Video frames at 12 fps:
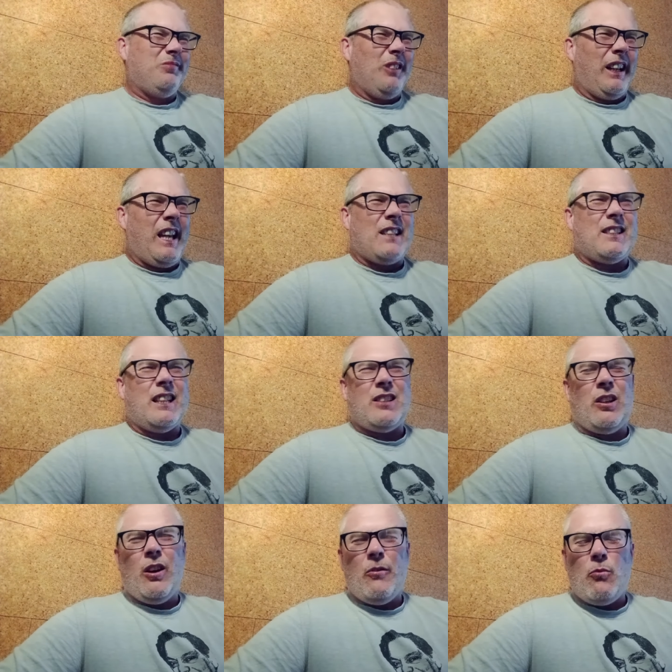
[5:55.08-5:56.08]
I guess there's a
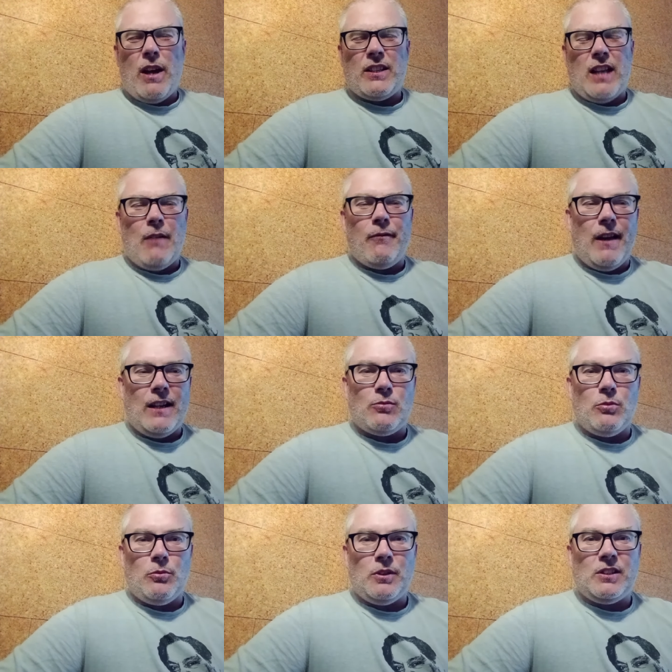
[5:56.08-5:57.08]
lot of West Ham fans
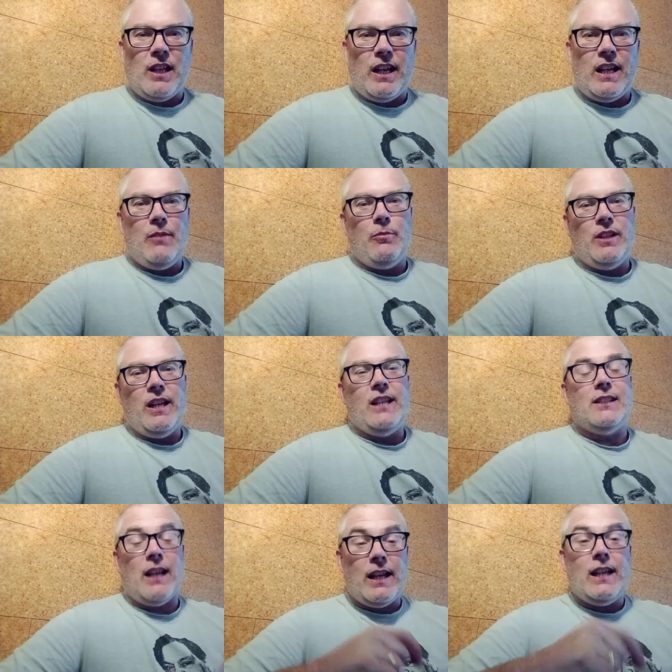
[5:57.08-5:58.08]
would say it would
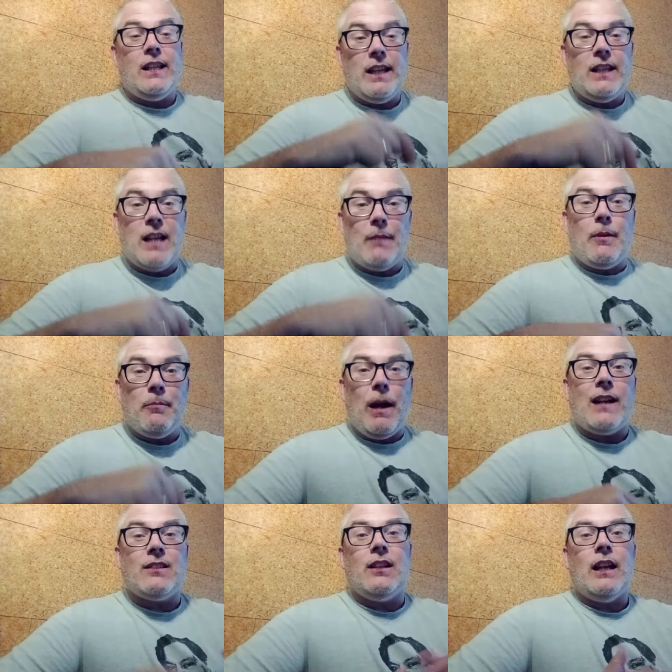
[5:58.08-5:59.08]
he's saying he's coming
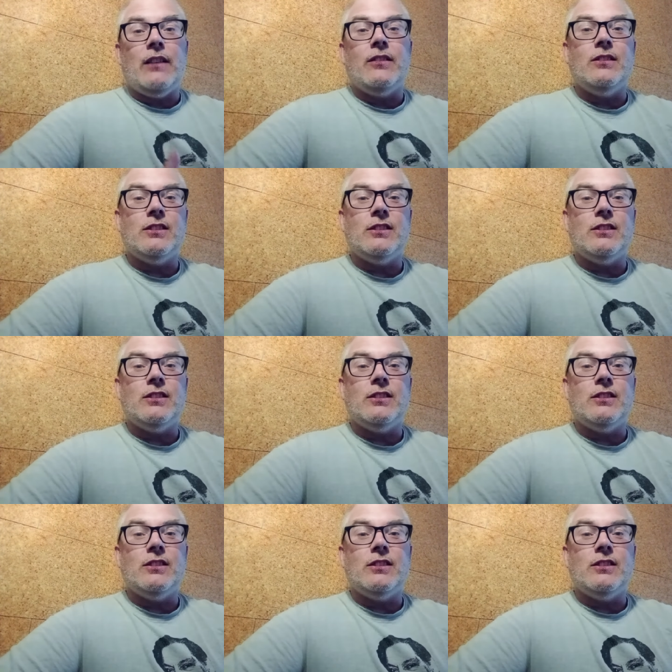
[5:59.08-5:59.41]
back to London